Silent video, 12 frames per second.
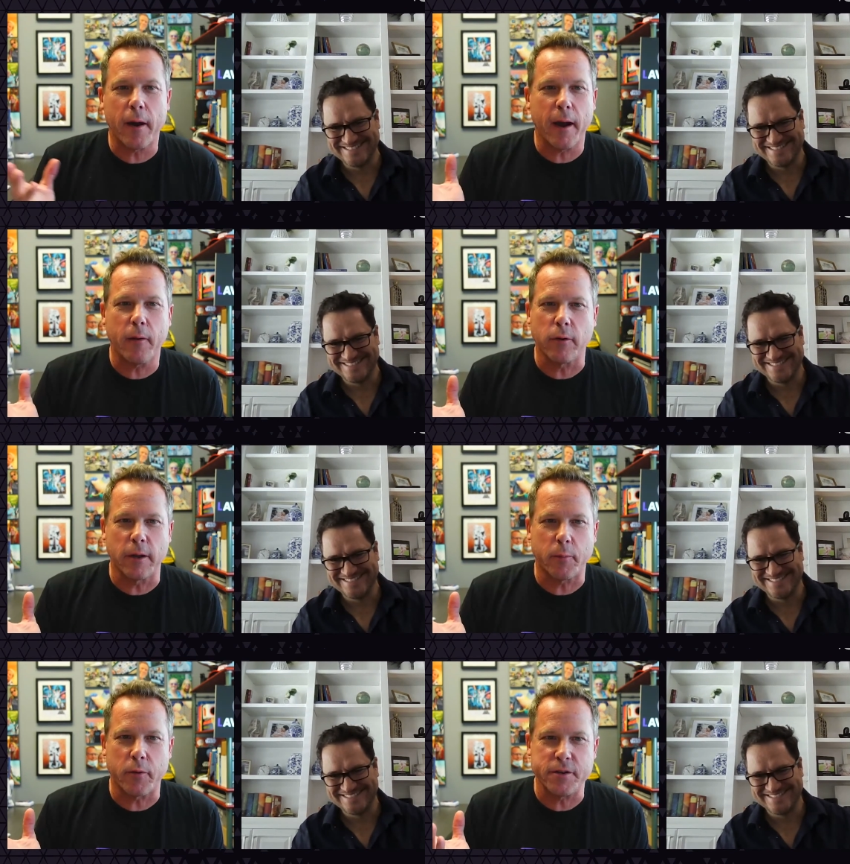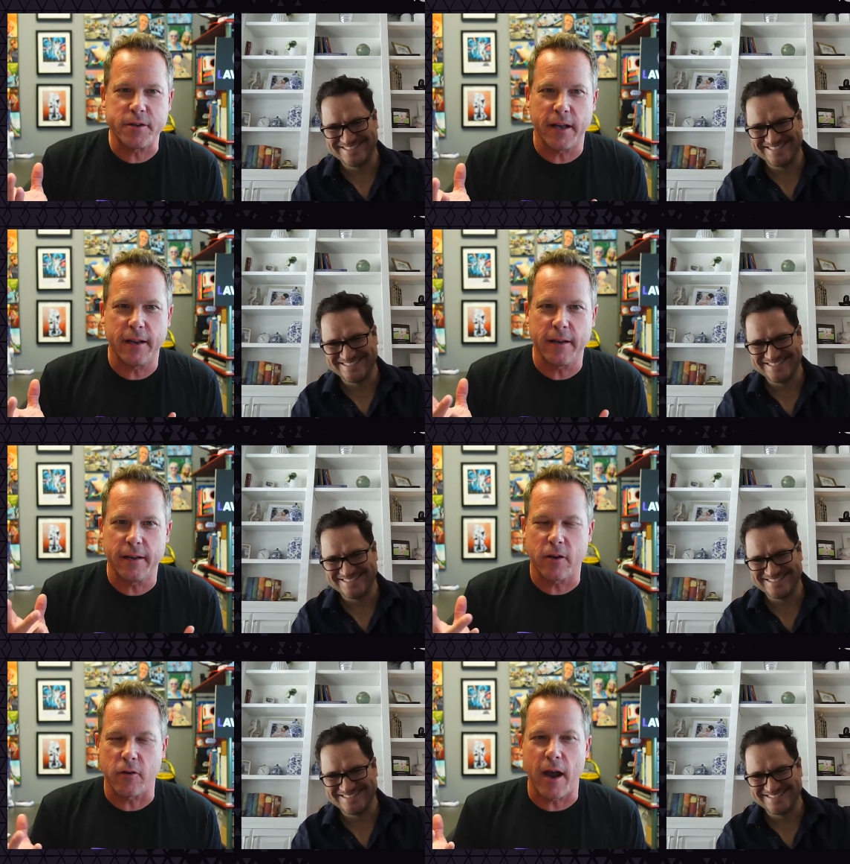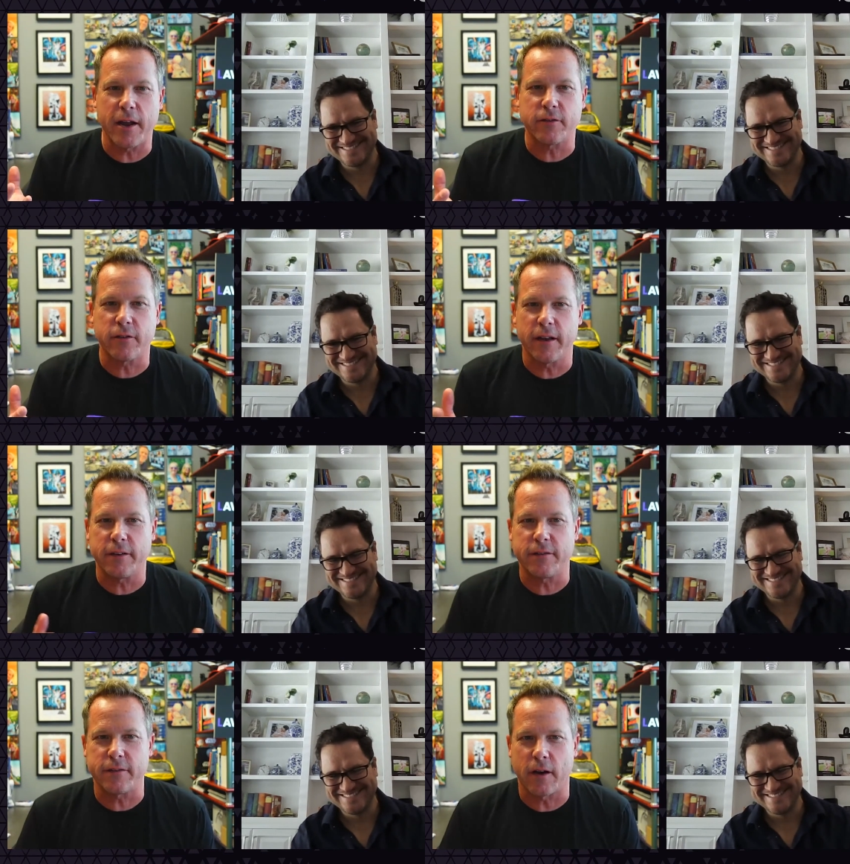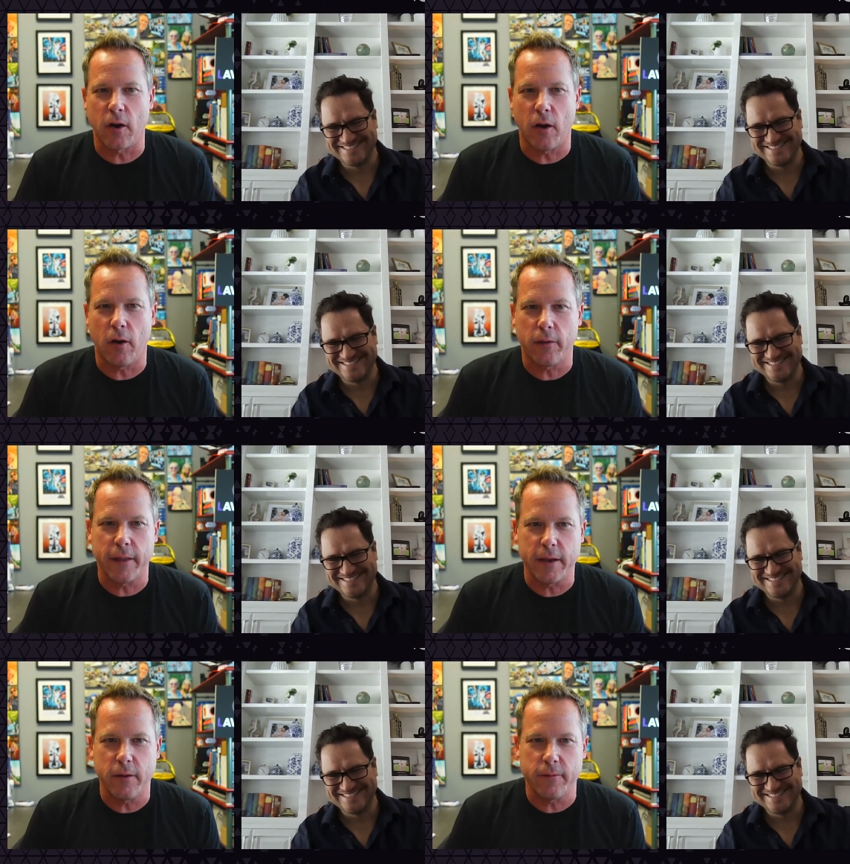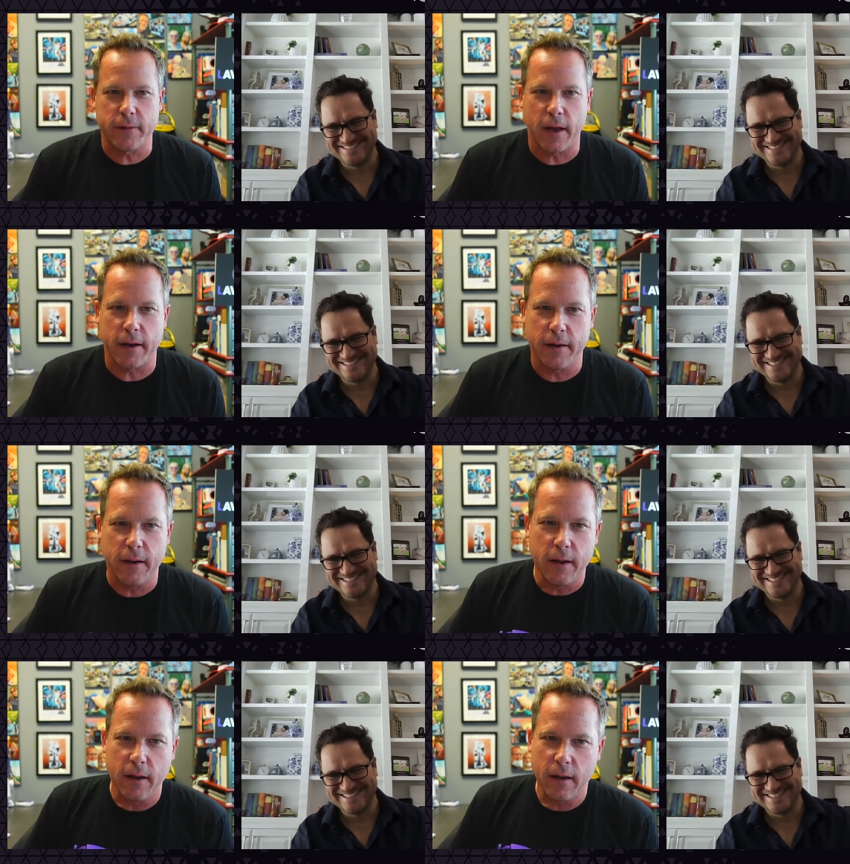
Speaker 1: I really appreciate it, and congratulations on all that you've done.